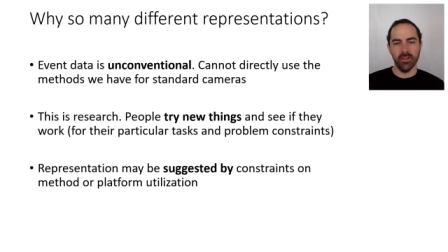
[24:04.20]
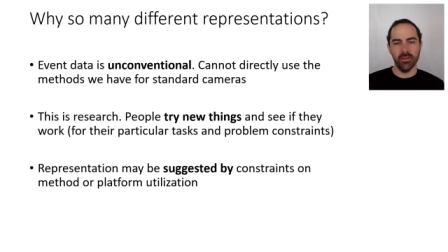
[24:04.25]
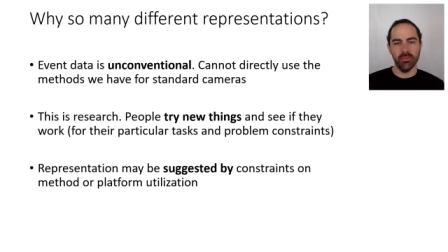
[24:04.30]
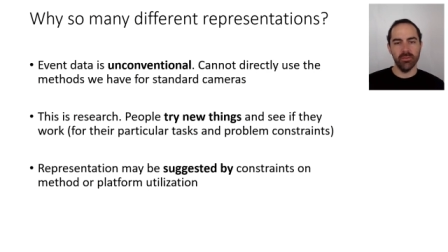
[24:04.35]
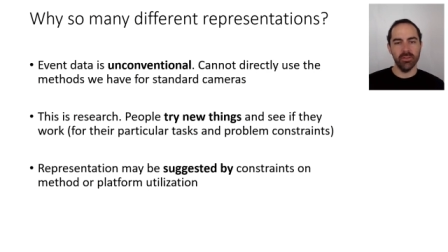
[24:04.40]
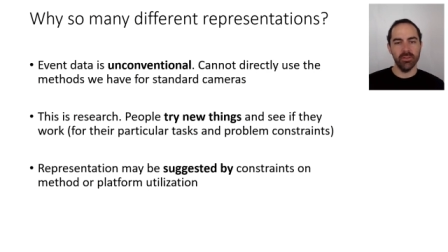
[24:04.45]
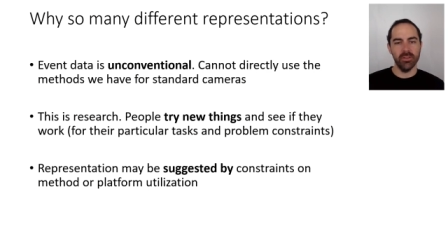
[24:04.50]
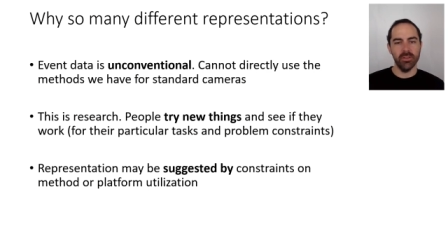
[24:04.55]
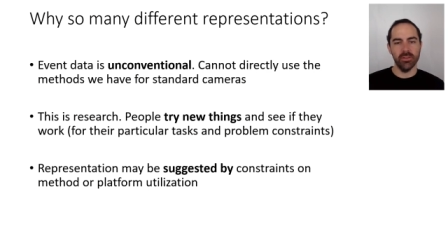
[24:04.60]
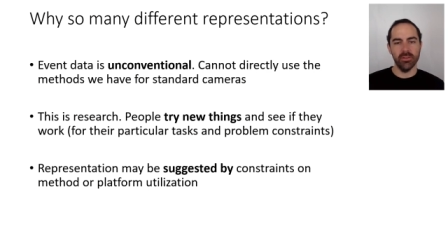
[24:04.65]

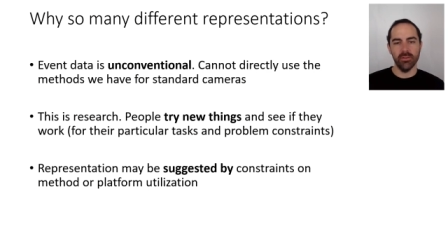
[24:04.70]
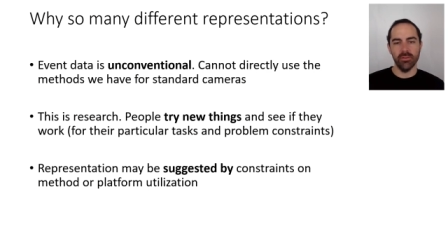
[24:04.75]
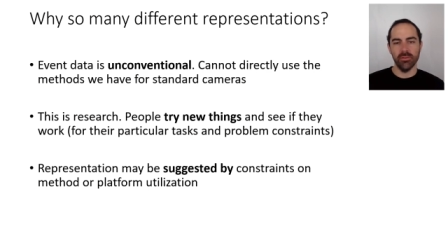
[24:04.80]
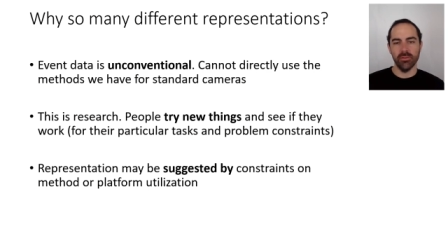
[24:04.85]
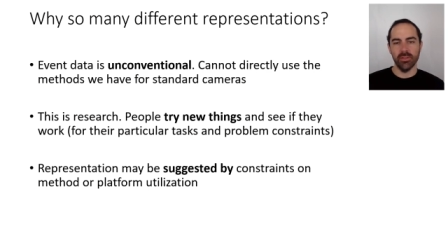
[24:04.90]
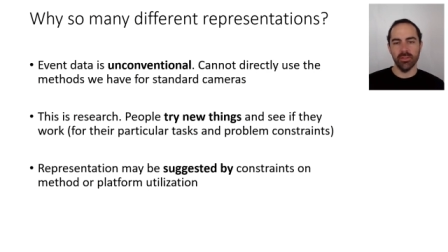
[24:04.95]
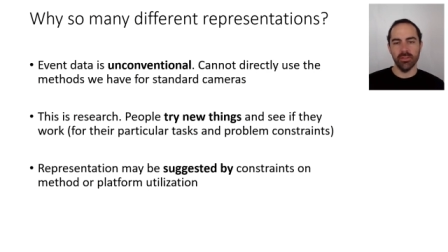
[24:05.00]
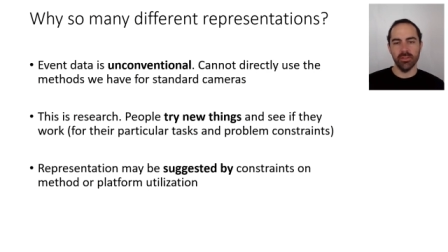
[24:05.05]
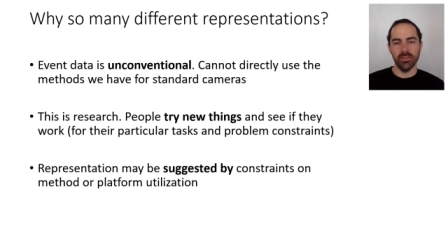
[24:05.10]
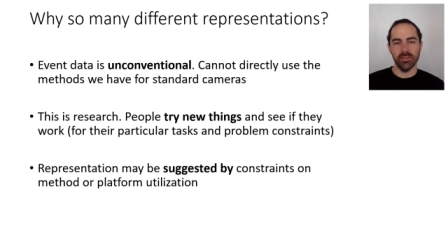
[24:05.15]
hardware and you
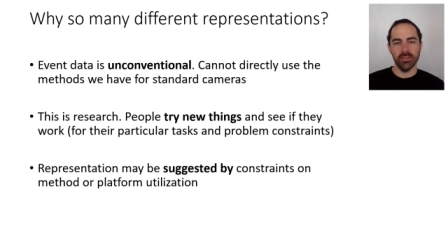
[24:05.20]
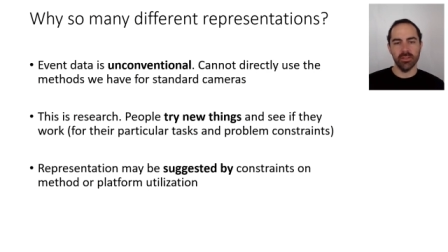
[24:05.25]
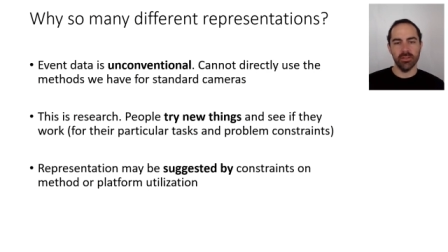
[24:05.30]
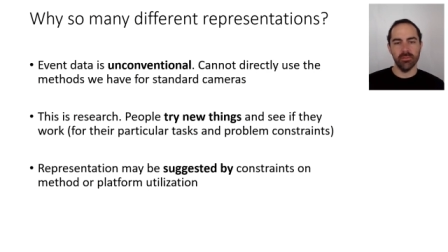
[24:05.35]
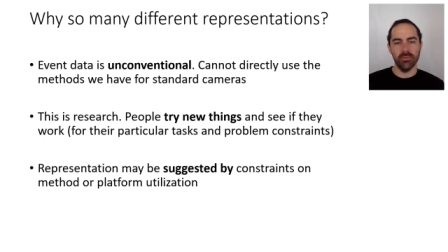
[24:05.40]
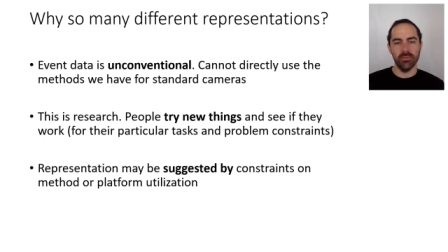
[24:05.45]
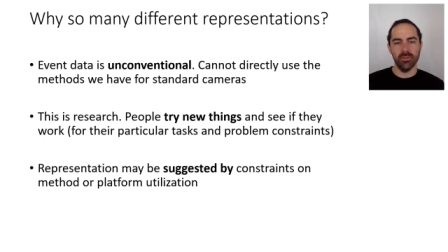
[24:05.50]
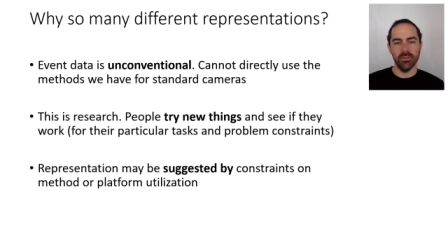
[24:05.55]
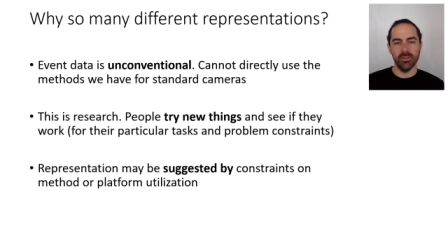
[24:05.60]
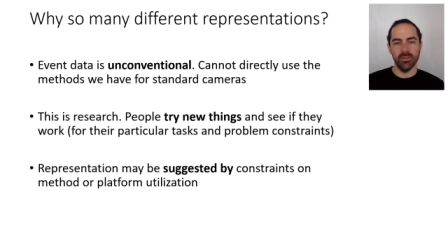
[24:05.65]
know that this
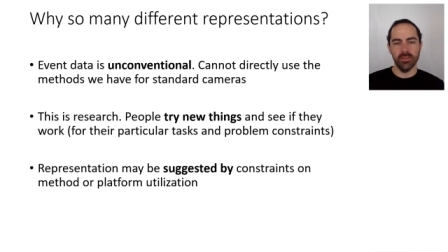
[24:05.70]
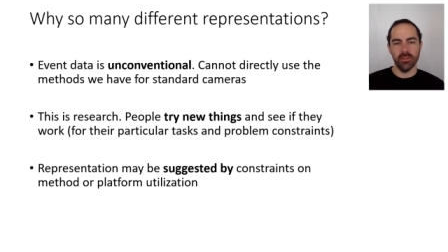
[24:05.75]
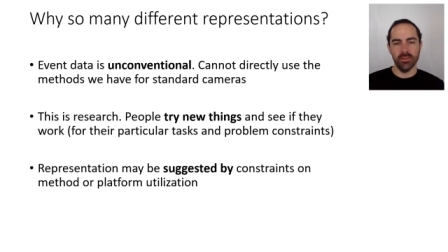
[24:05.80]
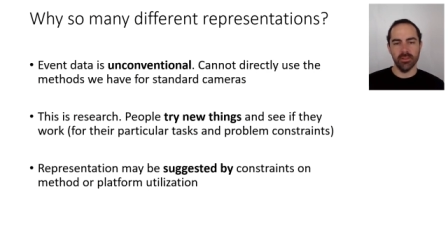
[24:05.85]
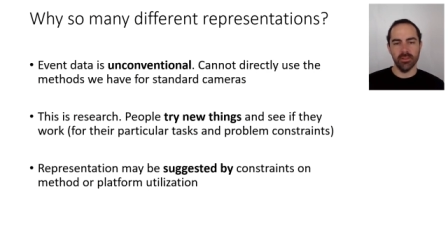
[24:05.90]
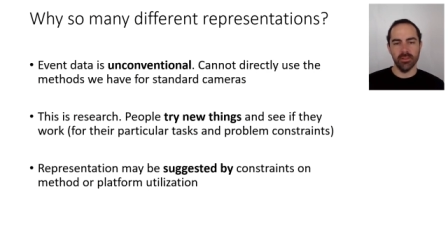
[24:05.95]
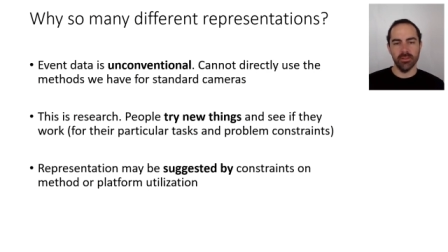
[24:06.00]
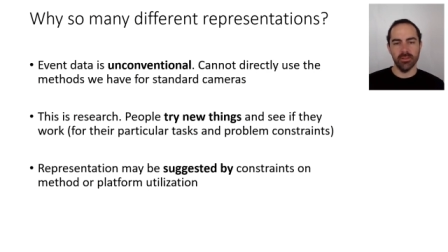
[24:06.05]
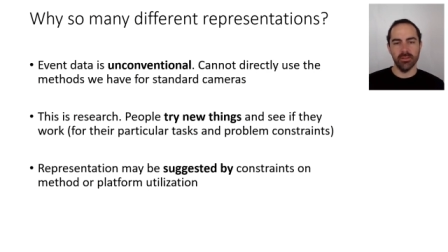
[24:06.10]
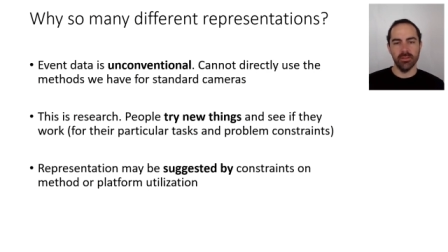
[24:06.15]
hardware
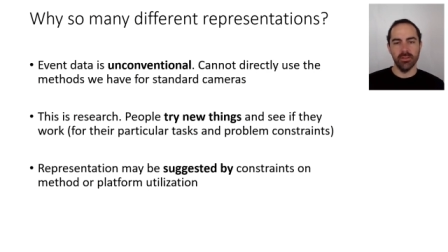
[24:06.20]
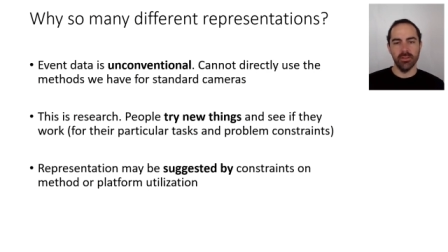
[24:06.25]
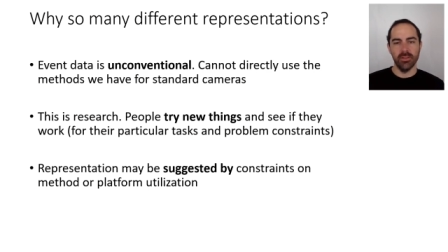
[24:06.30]
uh,